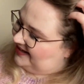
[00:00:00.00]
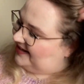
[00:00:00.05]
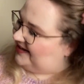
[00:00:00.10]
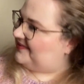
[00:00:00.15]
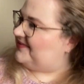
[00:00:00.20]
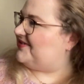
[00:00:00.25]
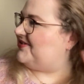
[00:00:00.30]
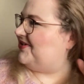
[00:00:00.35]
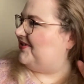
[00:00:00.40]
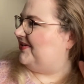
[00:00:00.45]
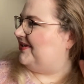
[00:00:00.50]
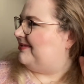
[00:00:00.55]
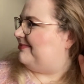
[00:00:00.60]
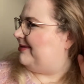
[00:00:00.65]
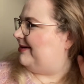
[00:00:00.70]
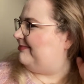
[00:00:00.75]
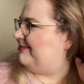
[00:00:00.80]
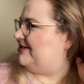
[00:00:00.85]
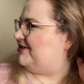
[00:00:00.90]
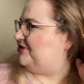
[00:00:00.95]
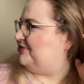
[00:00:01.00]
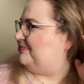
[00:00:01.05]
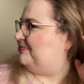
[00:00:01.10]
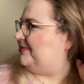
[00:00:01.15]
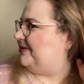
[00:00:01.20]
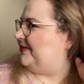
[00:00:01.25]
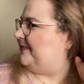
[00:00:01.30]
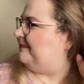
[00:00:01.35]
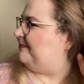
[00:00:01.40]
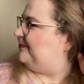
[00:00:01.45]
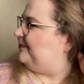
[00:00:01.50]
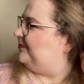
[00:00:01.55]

I was talking about my jumper.